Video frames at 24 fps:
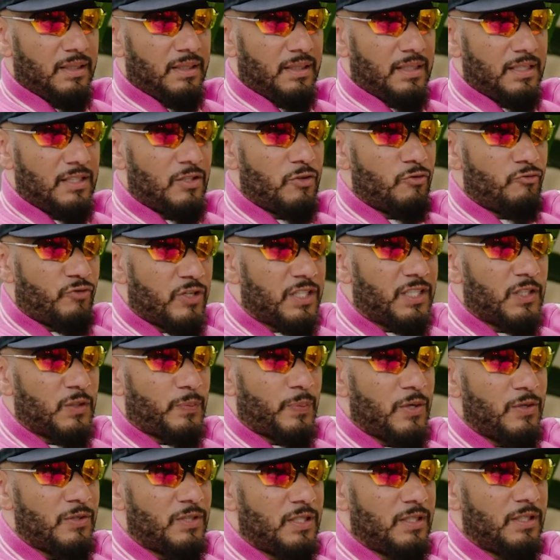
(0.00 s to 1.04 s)
That's the richest
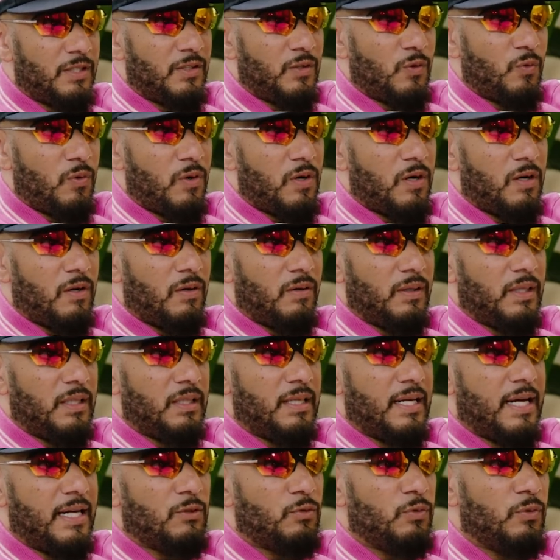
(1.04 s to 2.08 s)
person in the world,
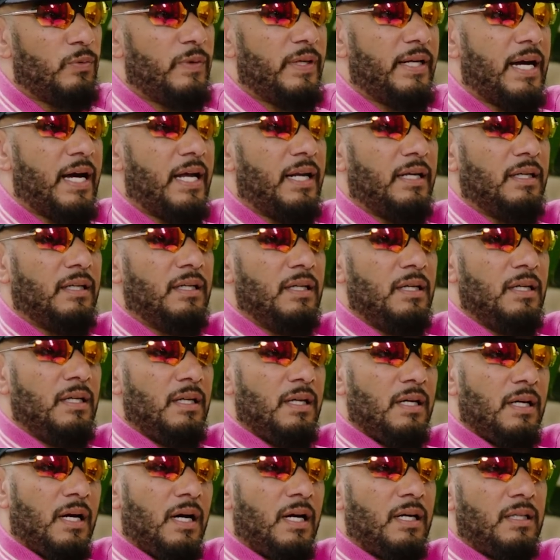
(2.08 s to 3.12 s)
and that's what we gotta
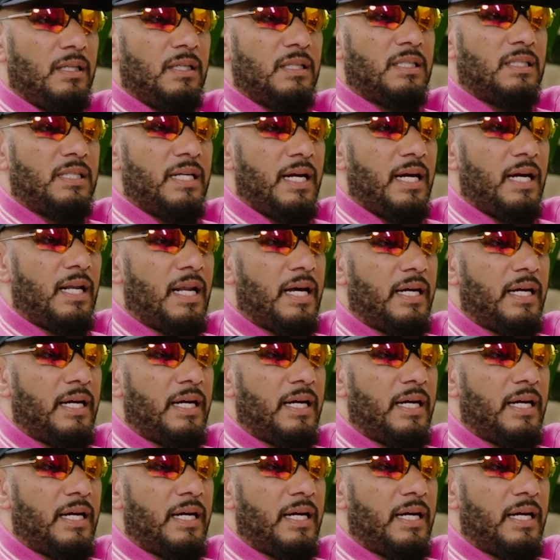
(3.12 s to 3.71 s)
understand.